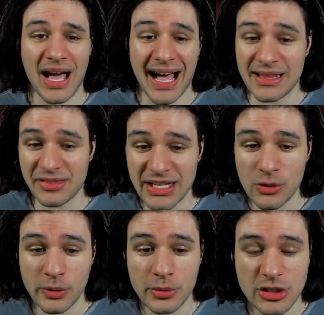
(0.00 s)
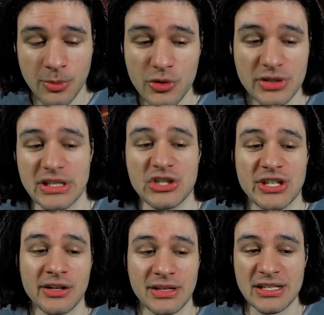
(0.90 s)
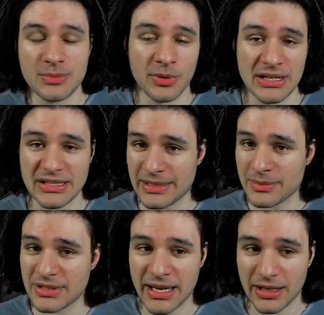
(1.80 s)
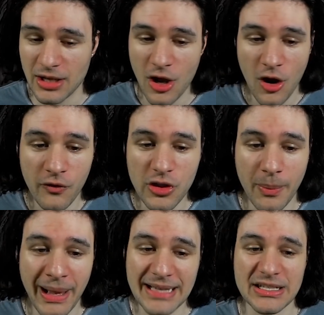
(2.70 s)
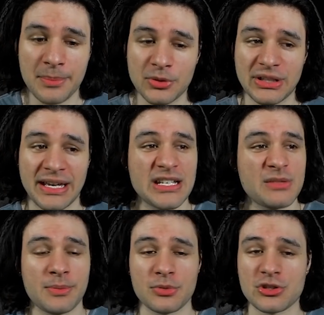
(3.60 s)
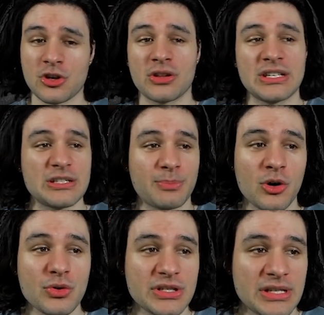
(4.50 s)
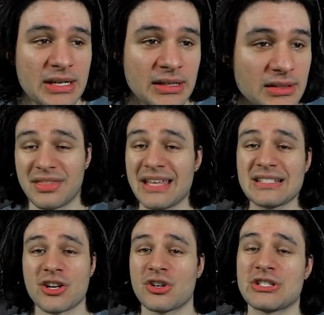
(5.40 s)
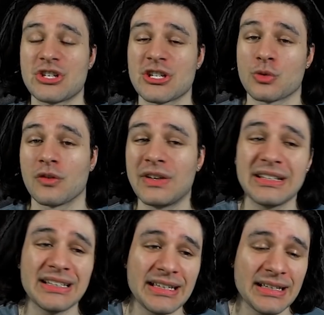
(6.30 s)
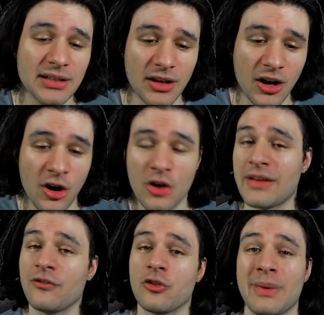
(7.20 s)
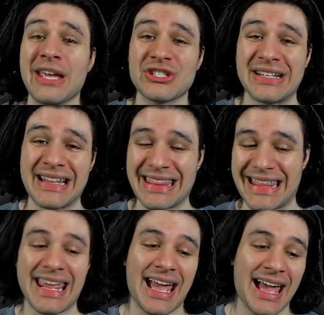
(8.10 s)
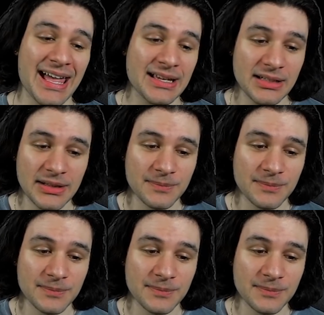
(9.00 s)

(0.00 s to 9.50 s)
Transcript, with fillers: I didn't think we were supposed to share this, but it seems like over the past couple days, people saw these posts and they started just revealing all the information they had